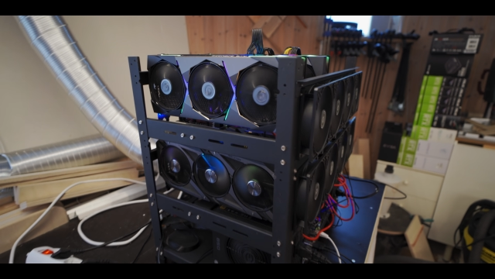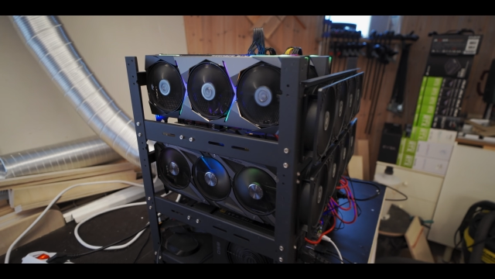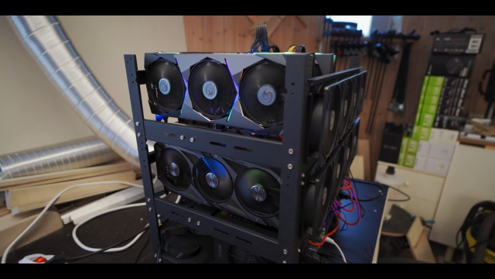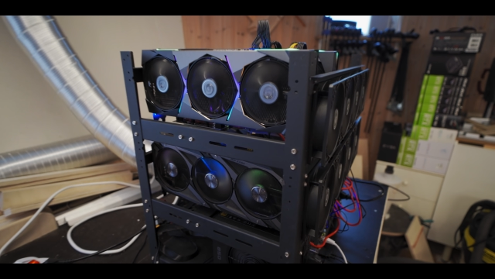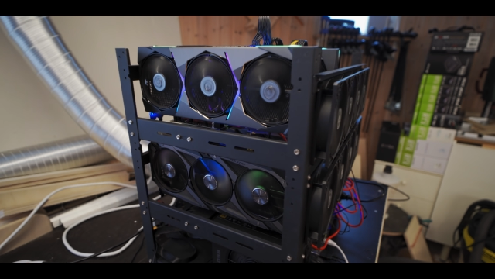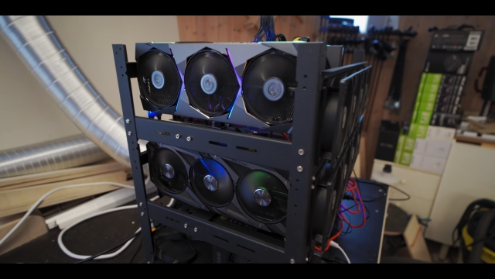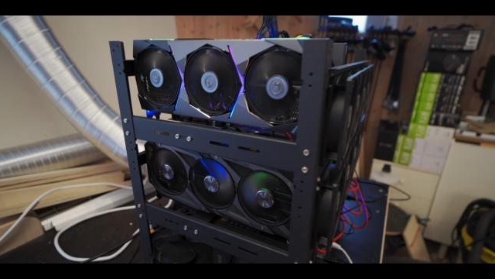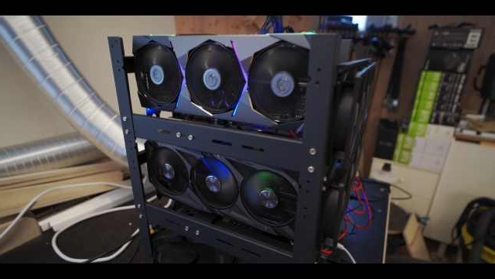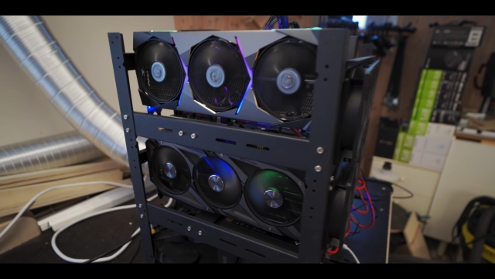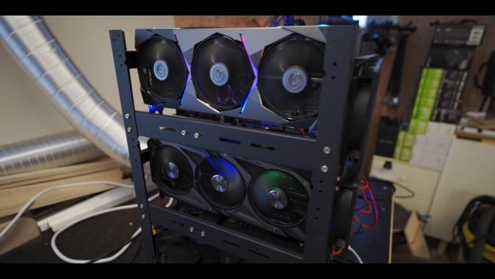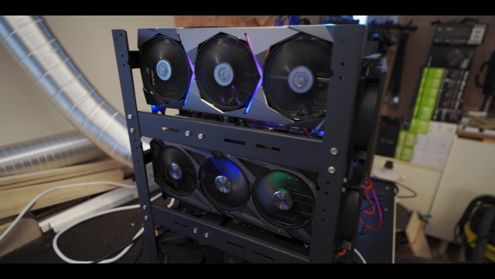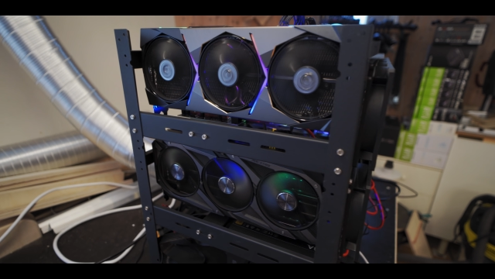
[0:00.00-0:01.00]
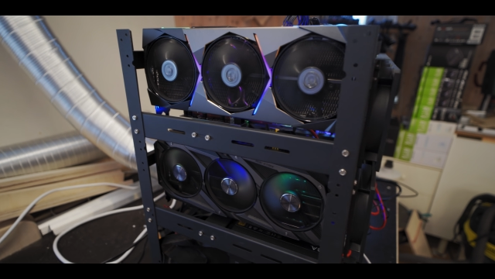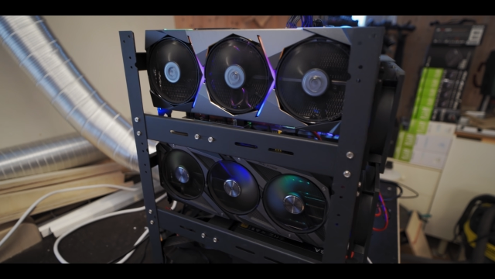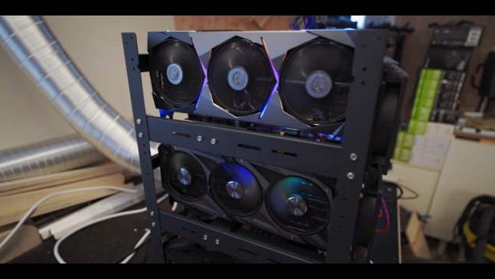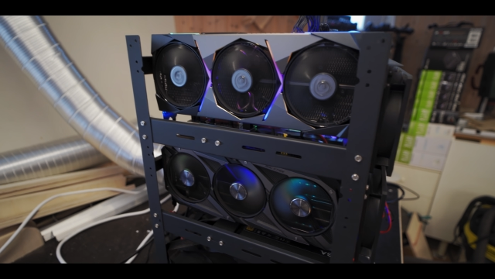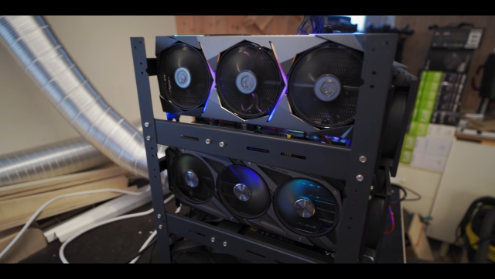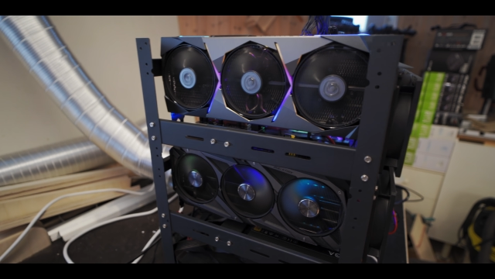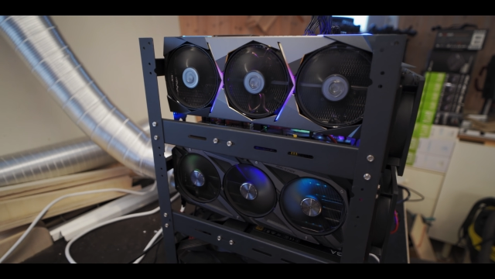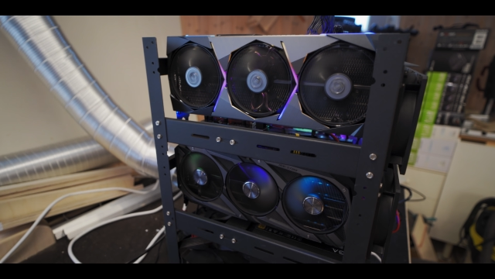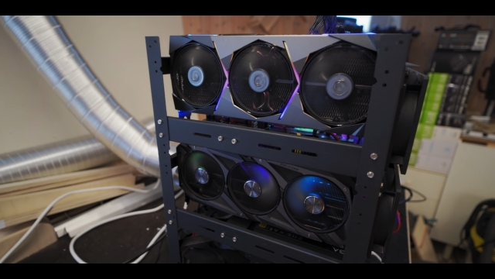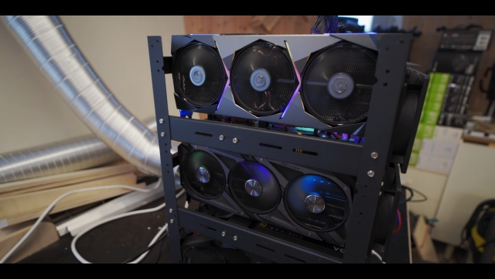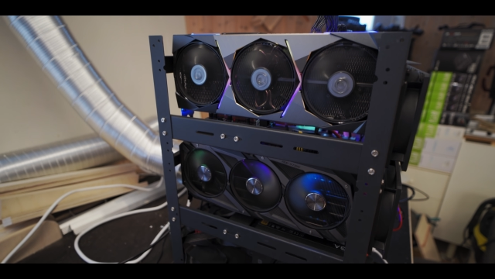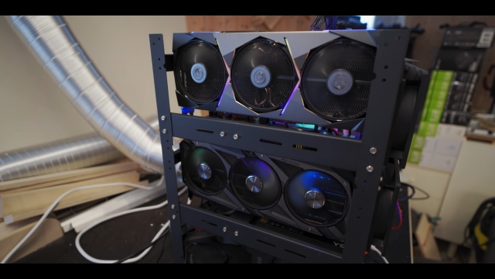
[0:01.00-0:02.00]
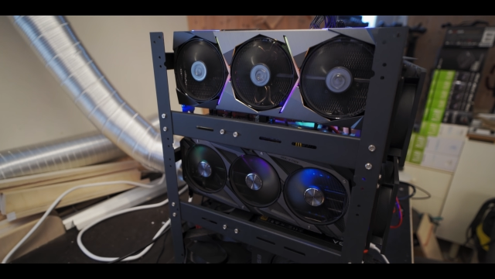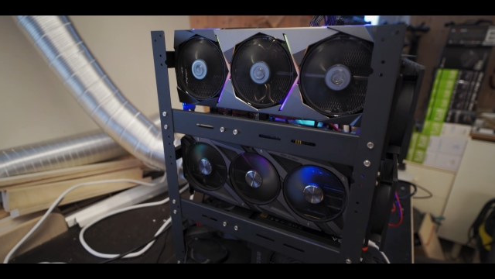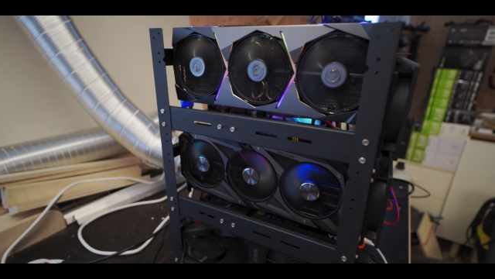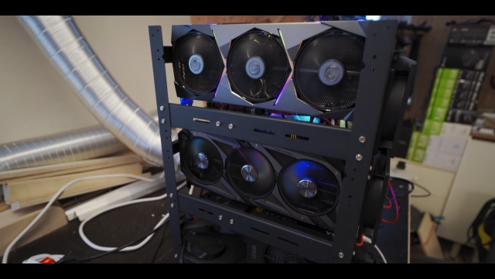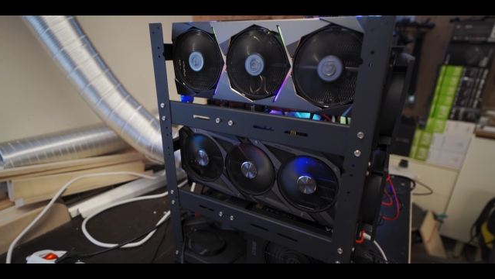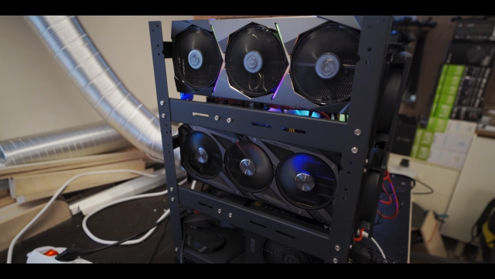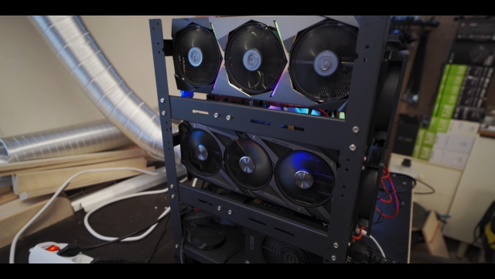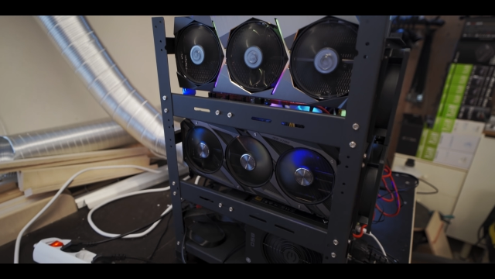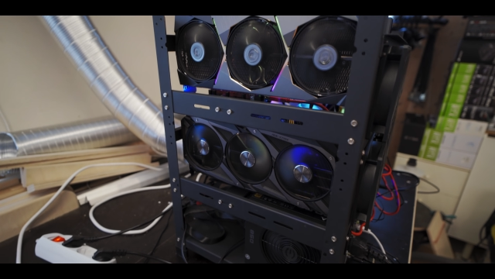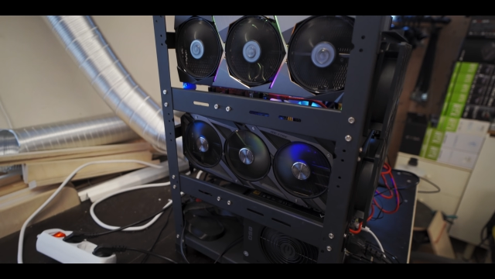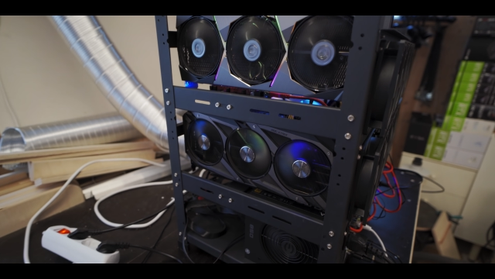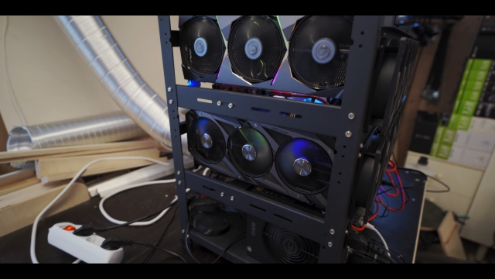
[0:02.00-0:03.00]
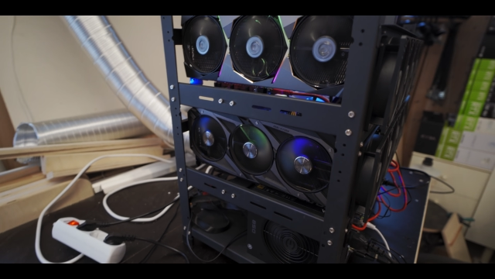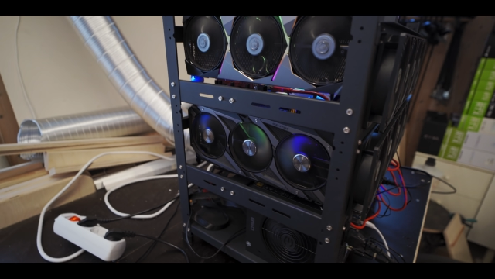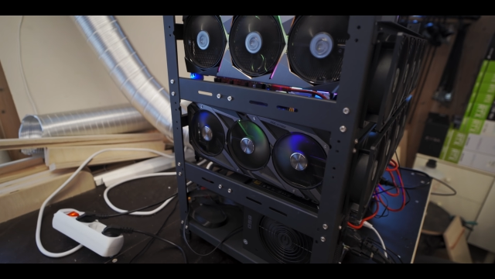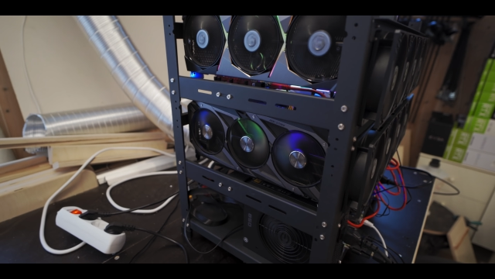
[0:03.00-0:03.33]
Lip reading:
No face is visible, so there are no lips to read.